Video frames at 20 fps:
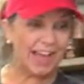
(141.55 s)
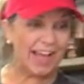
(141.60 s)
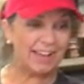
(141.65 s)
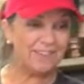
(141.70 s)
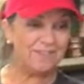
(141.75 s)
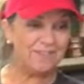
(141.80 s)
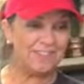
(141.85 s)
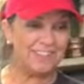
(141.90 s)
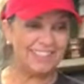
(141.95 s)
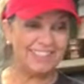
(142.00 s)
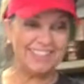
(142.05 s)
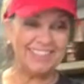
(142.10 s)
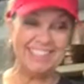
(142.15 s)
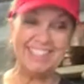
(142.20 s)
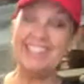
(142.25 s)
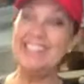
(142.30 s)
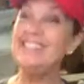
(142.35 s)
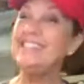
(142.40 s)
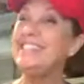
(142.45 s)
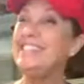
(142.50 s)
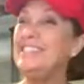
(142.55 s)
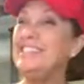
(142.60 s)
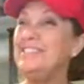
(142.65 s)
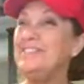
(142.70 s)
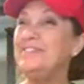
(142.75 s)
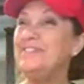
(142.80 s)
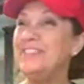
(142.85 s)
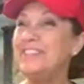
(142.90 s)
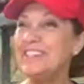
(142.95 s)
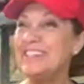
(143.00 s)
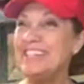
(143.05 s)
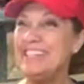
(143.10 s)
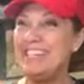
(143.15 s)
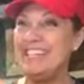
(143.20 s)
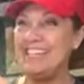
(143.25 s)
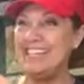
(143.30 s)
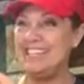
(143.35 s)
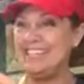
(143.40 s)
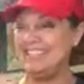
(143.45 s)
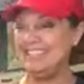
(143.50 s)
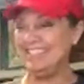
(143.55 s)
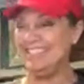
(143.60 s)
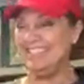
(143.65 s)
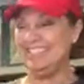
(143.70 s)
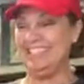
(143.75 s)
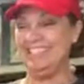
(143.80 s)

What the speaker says: Hi Phyllis, good morning.